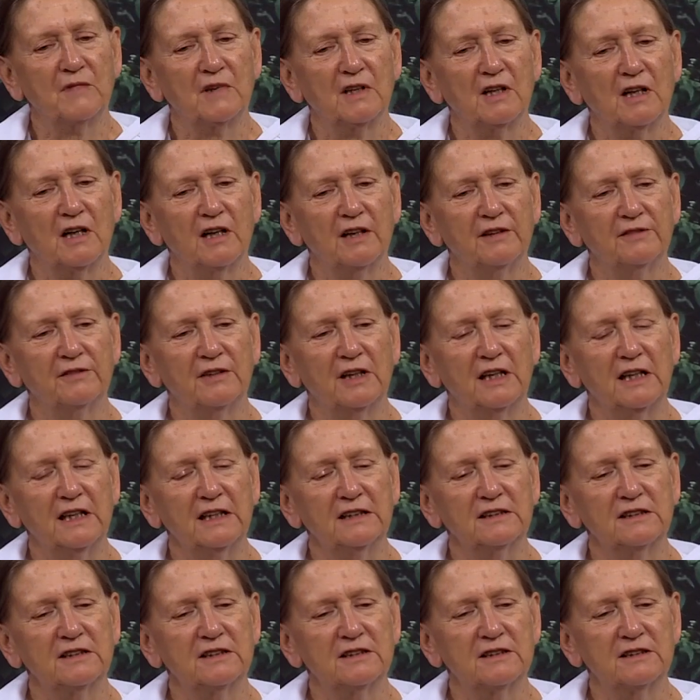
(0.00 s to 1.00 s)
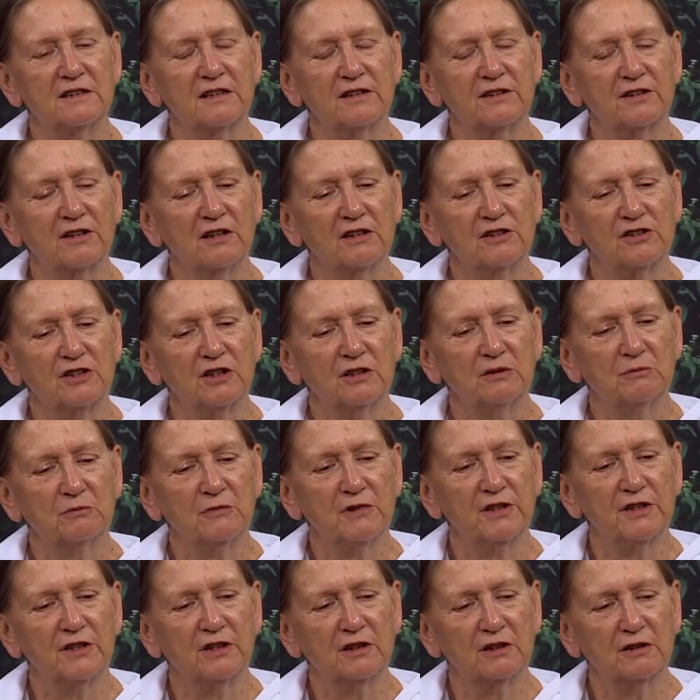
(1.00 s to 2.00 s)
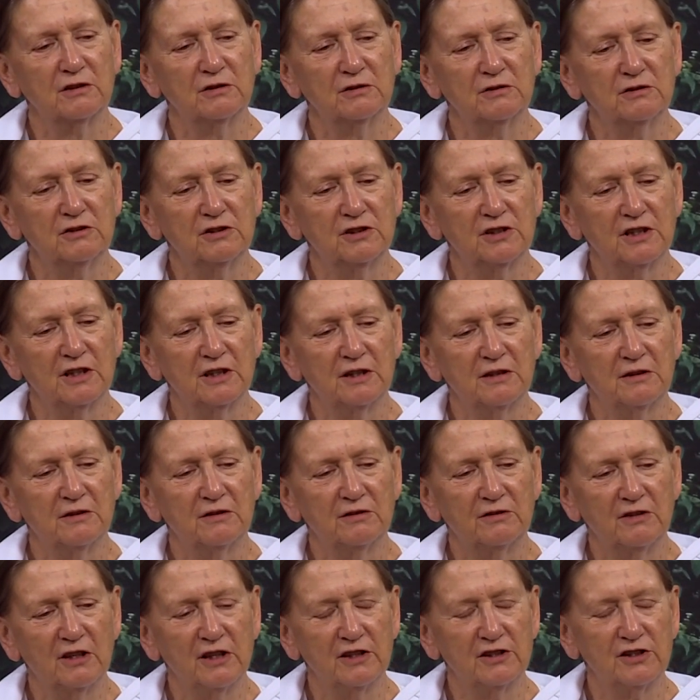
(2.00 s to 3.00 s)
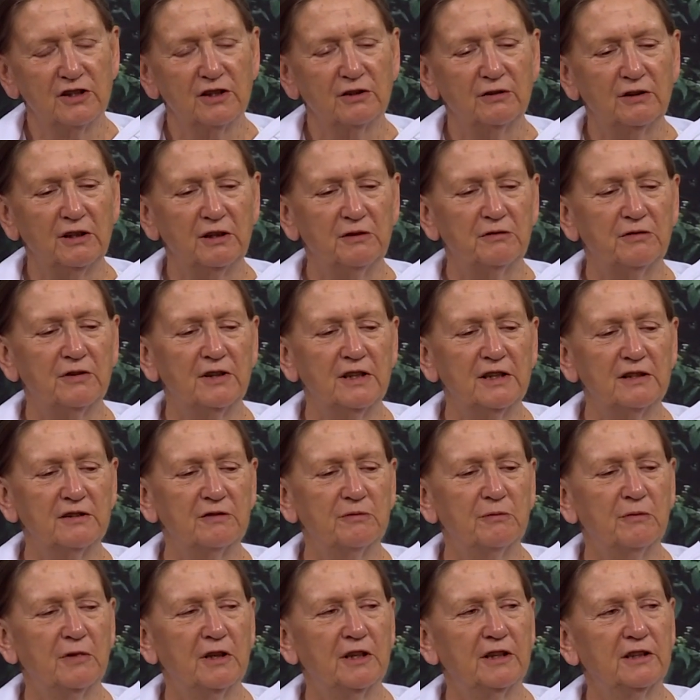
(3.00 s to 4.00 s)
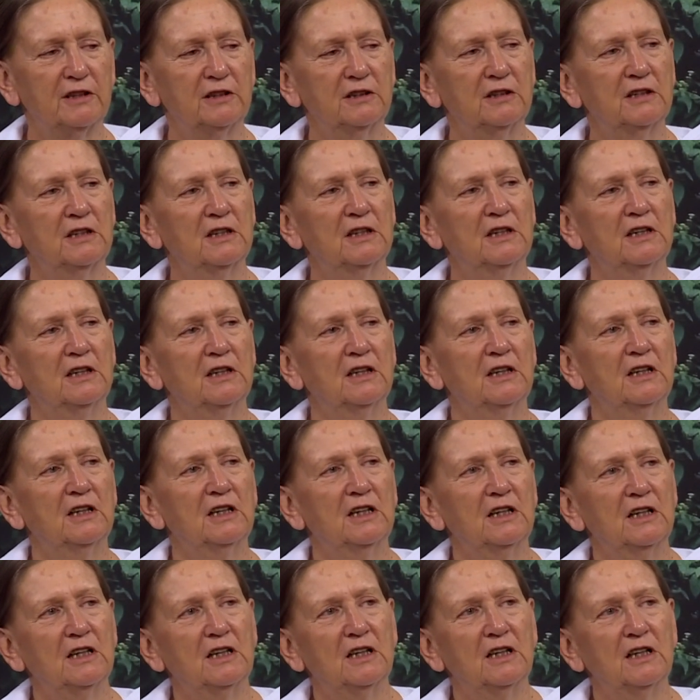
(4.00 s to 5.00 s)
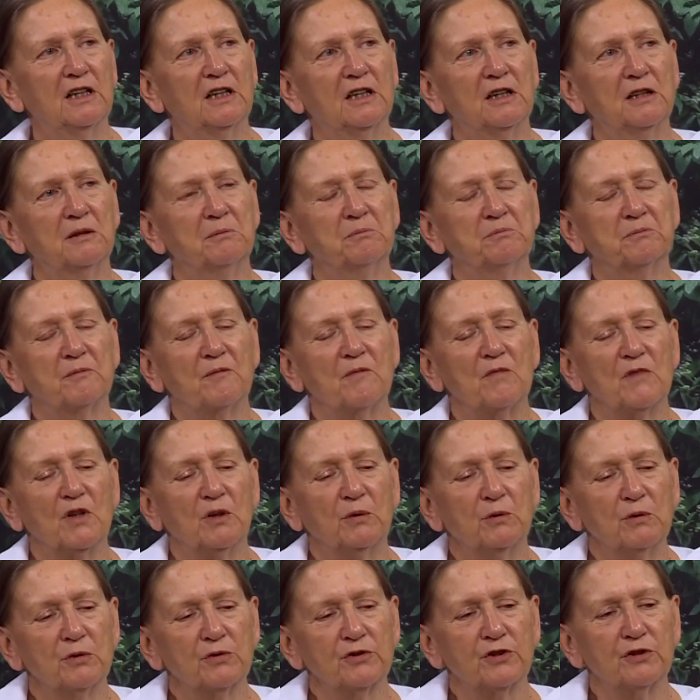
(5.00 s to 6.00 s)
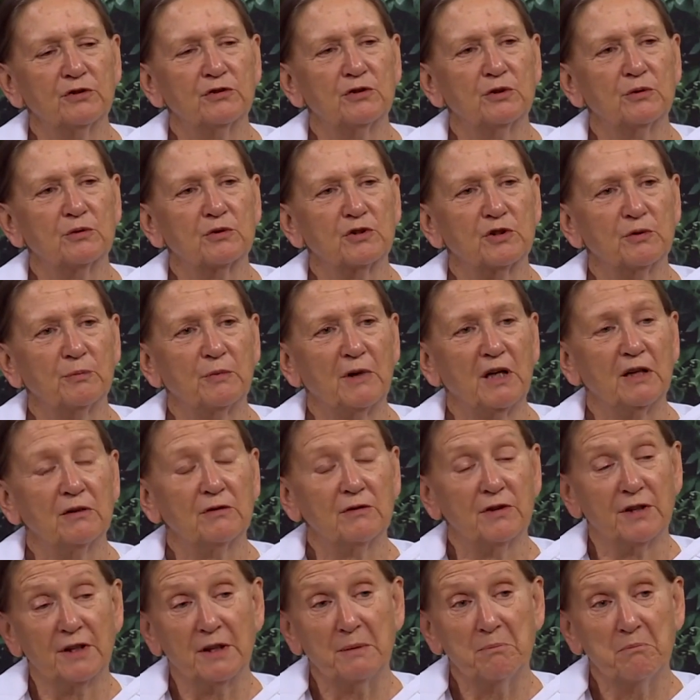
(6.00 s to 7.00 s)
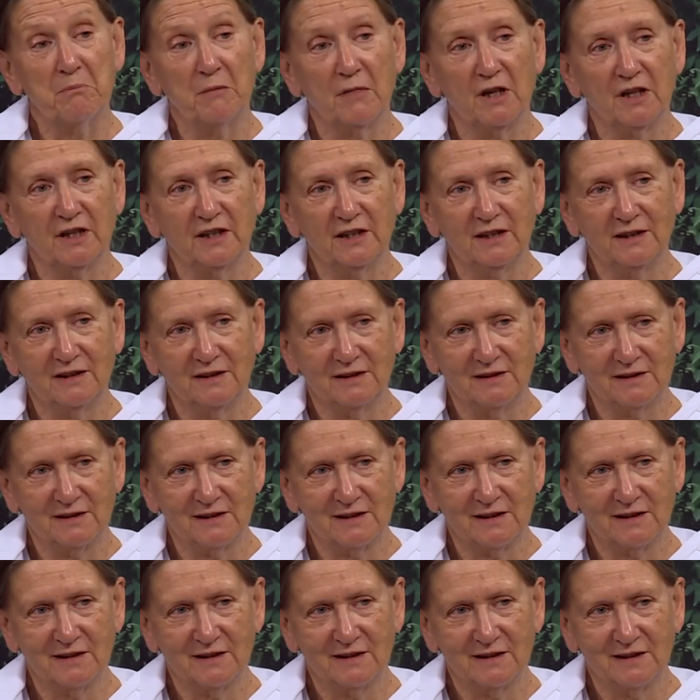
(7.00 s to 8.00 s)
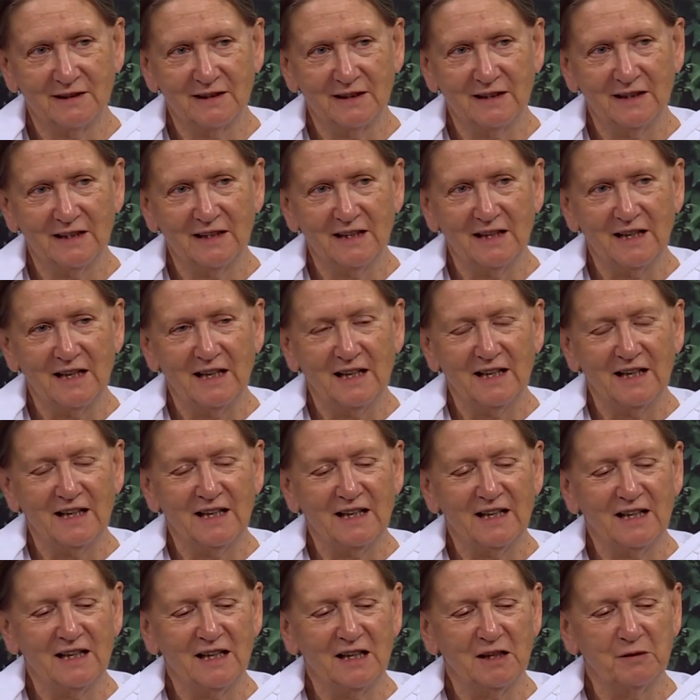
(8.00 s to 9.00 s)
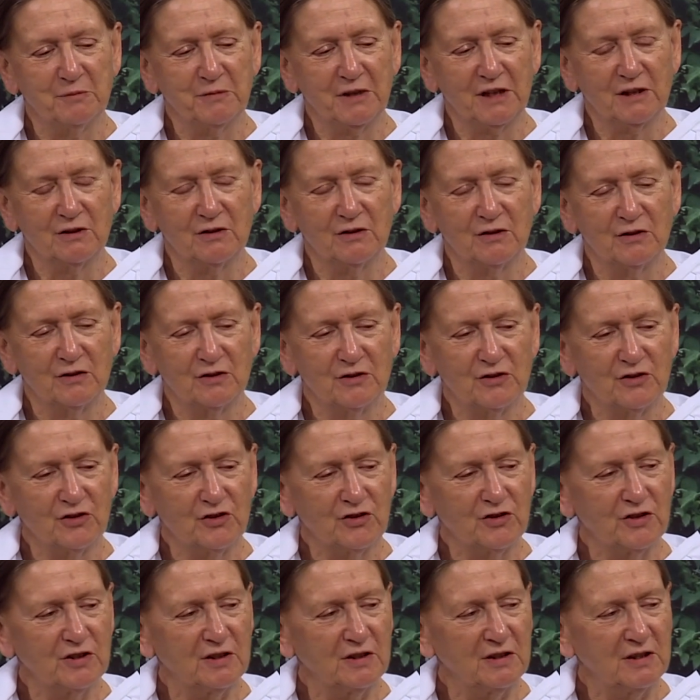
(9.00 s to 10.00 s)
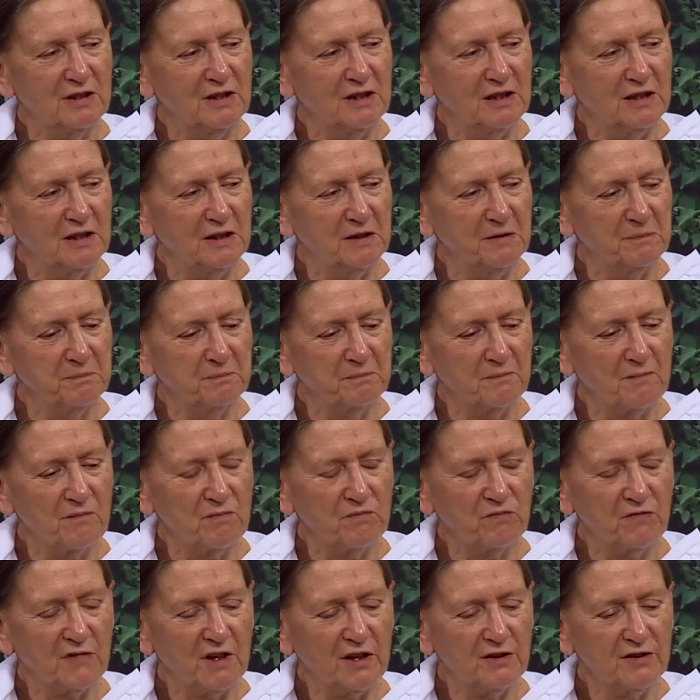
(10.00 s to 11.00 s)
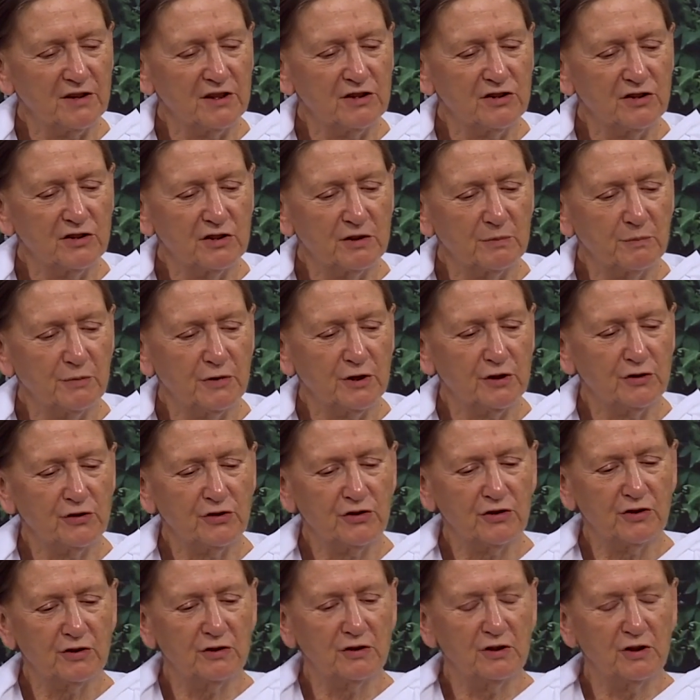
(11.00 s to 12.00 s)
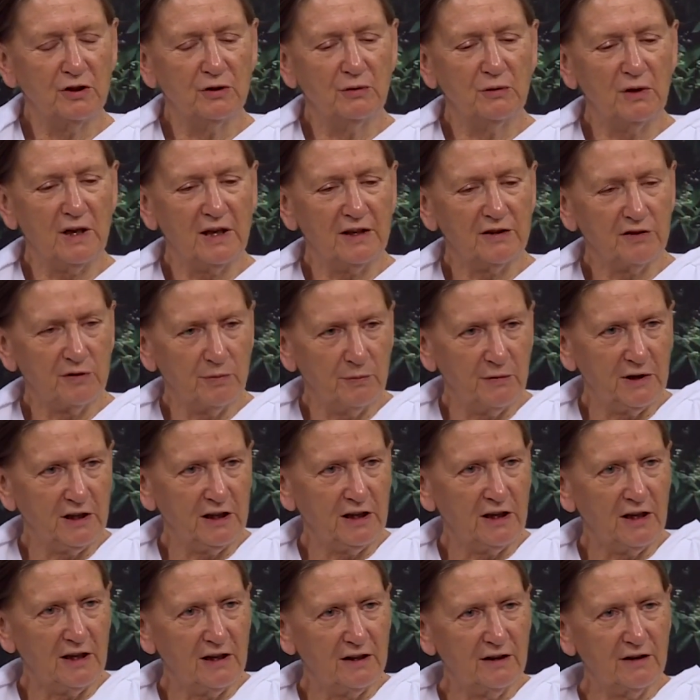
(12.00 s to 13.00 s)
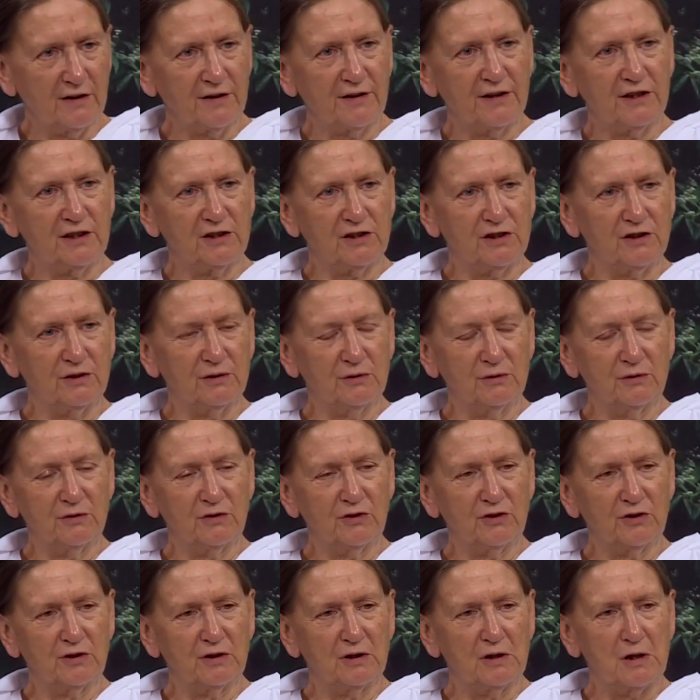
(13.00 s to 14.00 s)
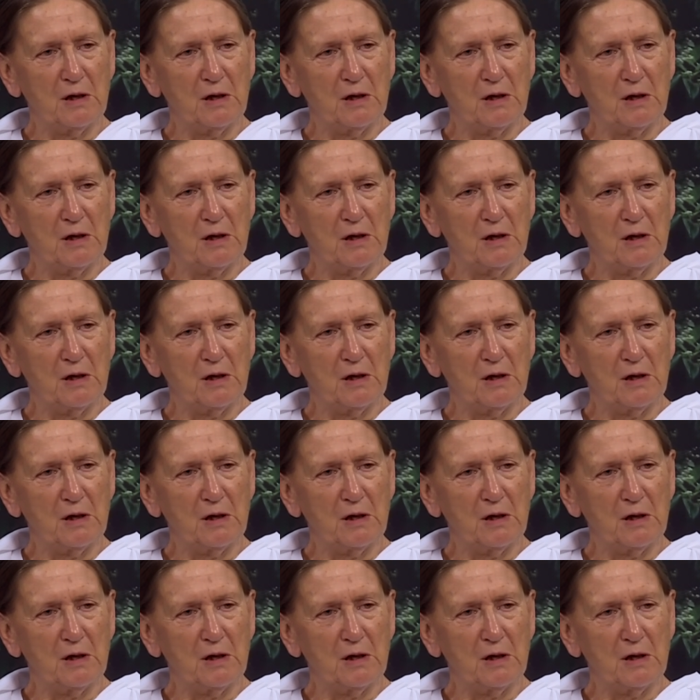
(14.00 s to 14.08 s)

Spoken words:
I've had discussion with a good Raj Yogi friend of mine who also talks about the mind, because this is a person who has many health issues,